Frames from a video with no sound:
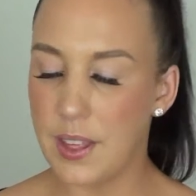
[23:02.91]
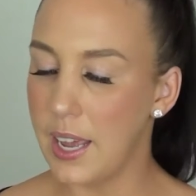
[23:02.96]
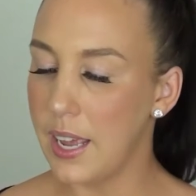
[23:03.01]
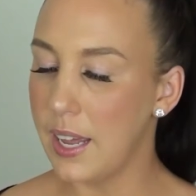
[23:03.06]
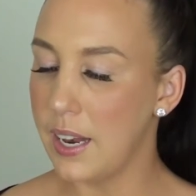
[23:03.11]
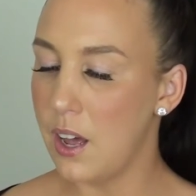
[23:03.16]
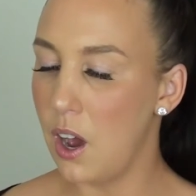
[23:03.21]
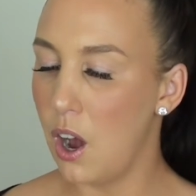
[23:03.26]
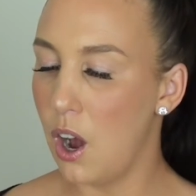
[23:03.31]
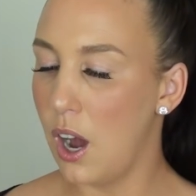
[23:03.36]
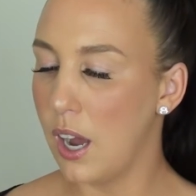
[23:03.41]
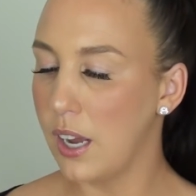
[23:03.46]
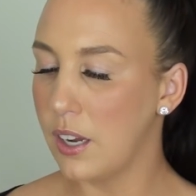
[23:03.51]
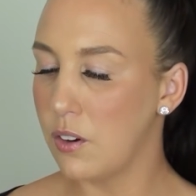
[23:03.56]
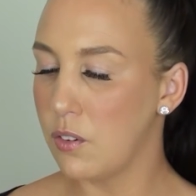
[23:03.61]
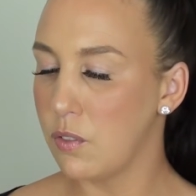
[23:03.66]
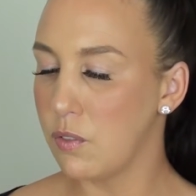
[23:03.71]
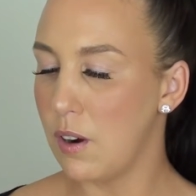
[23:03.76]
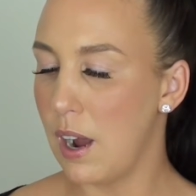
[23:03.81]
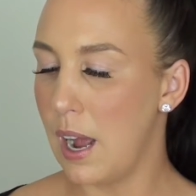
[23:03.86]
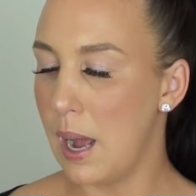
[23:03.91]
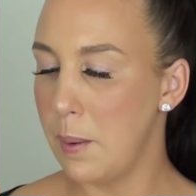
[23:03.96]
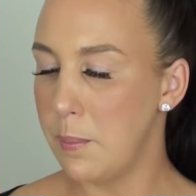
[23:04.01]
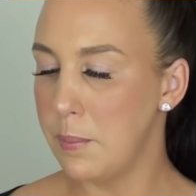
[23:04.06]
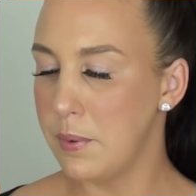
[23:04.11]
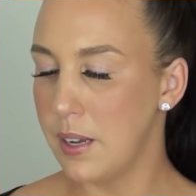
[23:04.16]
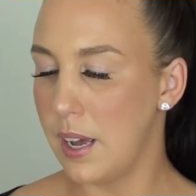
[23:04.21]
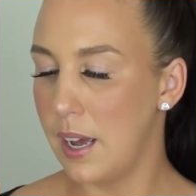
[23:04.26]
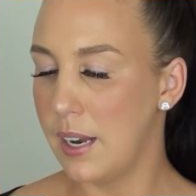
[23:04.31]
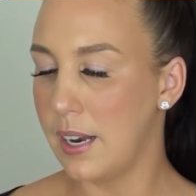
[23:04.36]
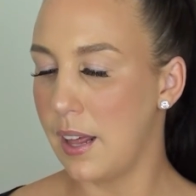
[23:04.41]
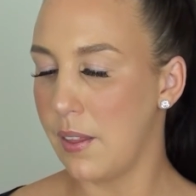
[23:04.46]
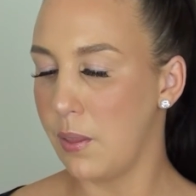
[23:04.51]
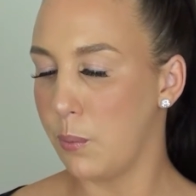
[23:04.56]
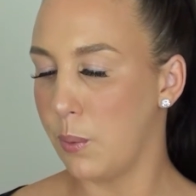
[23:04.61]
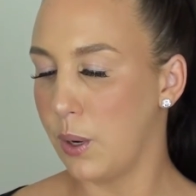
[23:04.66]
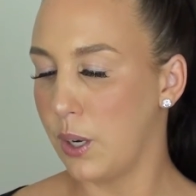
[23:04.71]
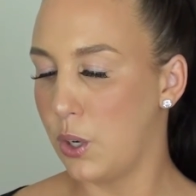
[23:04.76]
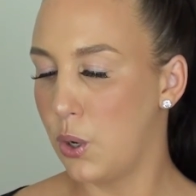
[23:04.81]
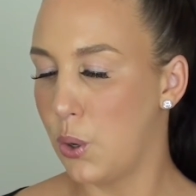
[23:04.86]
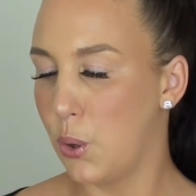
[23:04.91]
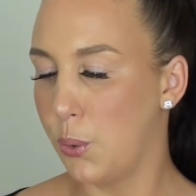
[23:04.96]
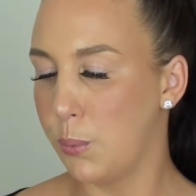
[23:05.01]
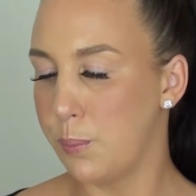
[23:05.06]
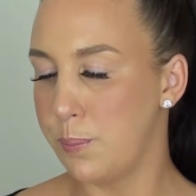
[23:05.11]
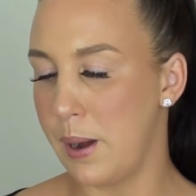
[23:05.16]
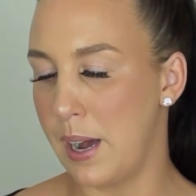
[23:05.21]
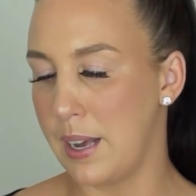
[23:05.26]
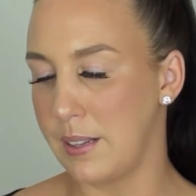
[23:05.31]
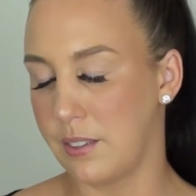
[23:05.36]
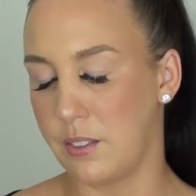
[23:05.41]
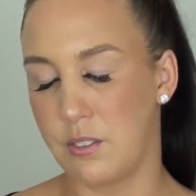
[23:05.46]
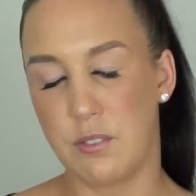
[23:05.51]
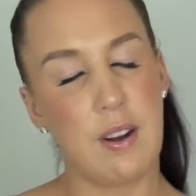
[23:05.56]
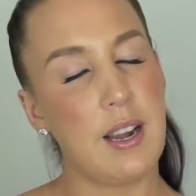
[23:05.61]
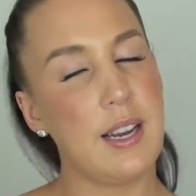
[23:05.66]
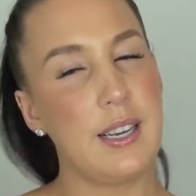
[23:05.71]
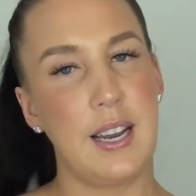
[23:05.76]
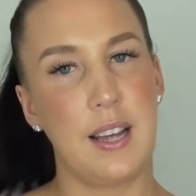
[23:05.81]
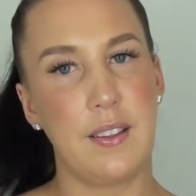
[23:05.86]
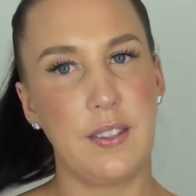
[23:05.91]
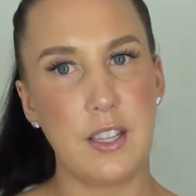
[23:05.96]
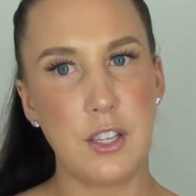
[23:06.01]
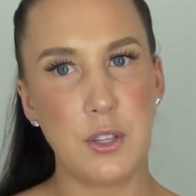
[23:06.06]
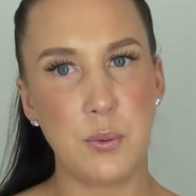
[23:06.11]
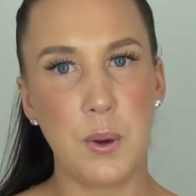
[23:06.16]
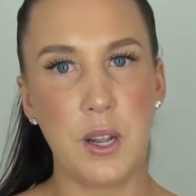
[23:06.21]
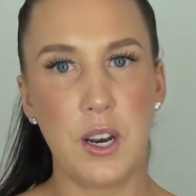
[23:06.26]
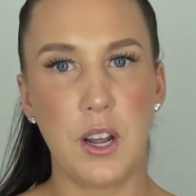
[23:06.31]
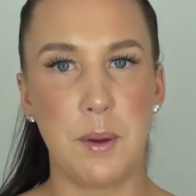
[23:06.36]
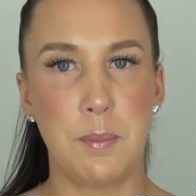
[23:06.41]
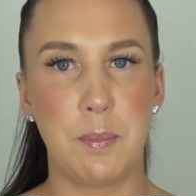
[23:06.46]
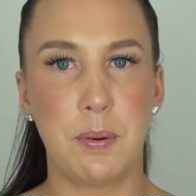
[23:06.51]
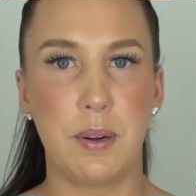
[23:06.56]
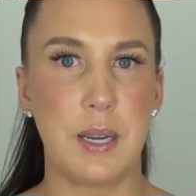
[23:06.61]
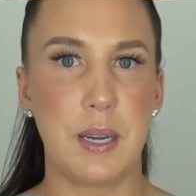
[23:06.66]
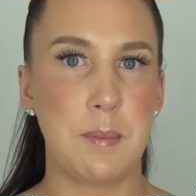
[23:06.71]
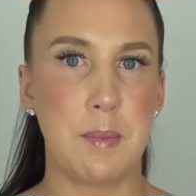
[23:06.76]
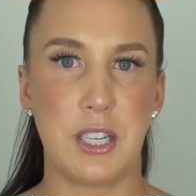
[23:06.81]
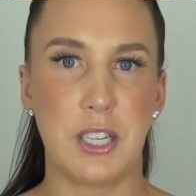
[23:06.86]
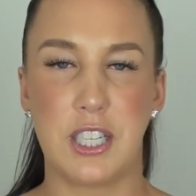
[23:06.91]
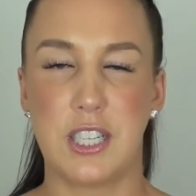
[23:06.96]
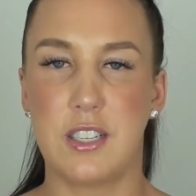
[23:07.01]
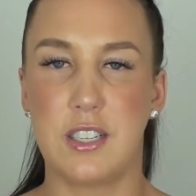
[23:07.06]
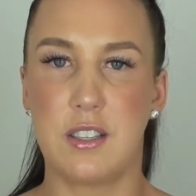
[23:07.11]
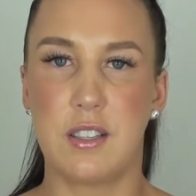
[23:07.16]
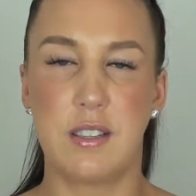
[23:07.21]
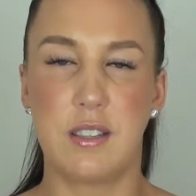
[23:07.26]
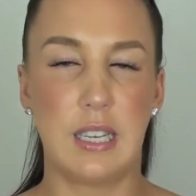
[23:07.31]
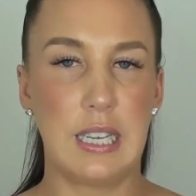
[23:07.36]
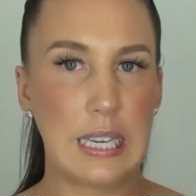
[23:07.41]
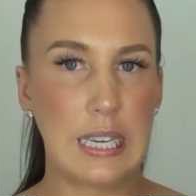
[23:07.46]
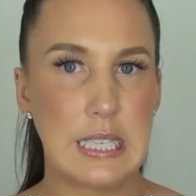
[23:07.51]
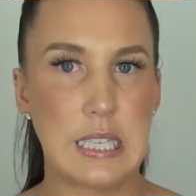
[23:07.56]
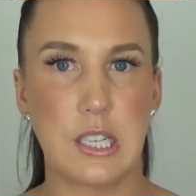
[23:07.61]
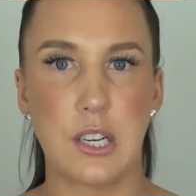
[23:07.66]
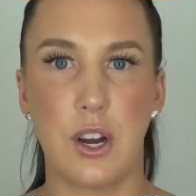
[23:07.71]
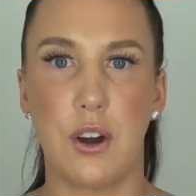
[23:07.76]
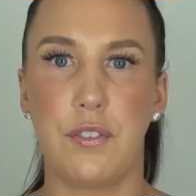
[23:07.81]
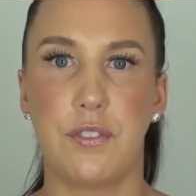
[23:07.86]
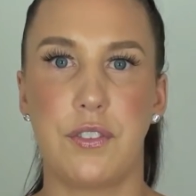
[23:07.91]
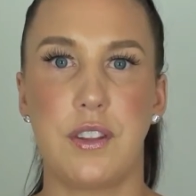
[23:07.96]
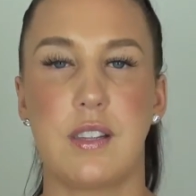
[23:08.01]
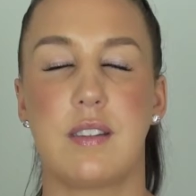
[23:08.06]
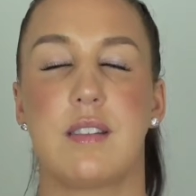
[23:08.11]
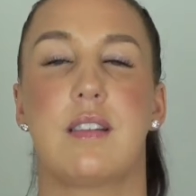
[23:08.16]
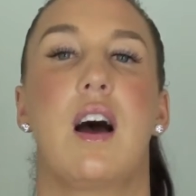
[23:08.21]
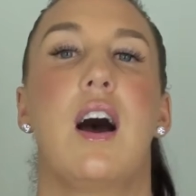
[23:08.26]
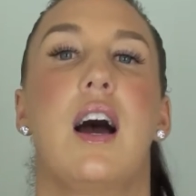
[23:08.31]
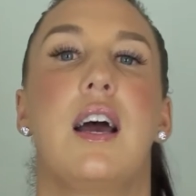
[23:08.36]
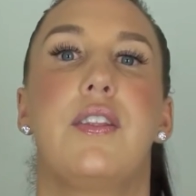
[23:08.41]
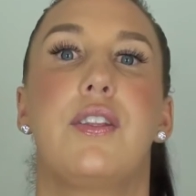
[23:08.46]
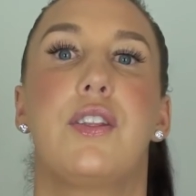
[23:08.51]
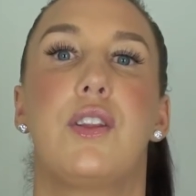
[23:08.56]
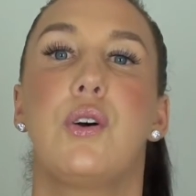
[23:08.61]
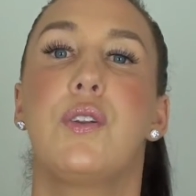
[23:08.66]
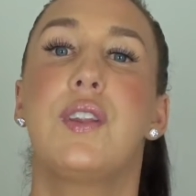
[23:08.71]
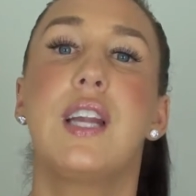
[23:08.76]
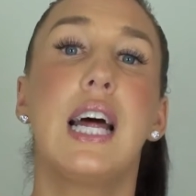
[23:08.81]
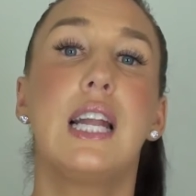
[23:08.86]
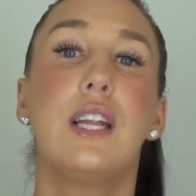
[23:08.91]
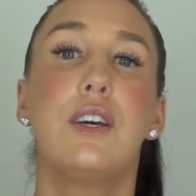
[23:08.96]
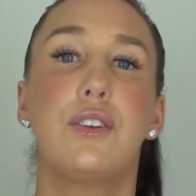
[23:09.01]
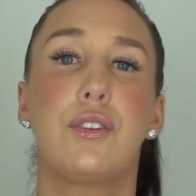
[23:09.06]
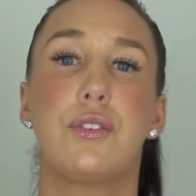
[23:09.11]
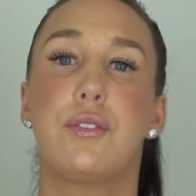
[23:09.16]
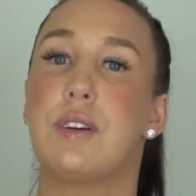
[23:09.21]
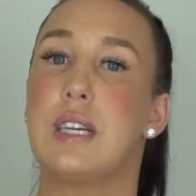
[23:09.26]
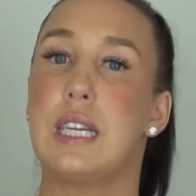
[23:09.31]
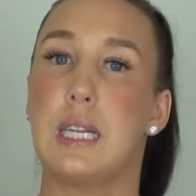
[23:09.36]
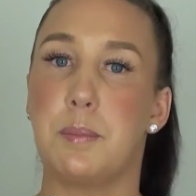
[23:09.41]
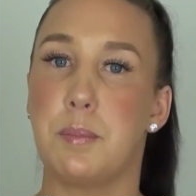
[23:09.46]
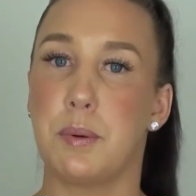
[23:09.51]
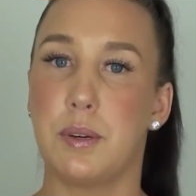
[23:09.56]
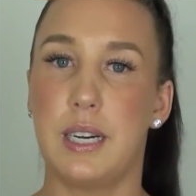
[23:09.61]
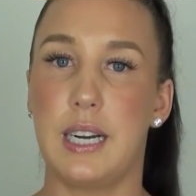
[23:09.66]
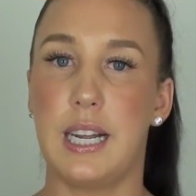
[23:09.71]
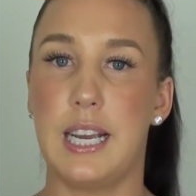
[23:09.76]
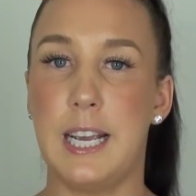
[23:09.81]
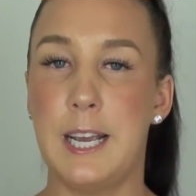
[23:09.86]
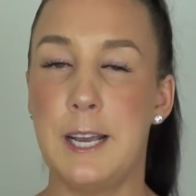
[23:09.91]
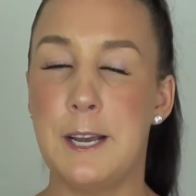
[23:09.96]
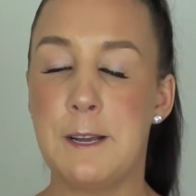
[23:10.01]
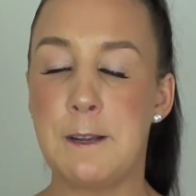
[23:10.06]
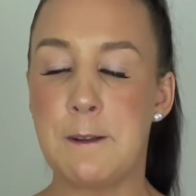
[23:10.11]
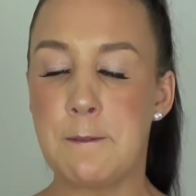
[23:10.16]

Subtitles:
then I grabbed another one called Masquerade. Now this one I pretty much just selected off the site and thought that looks really pretty.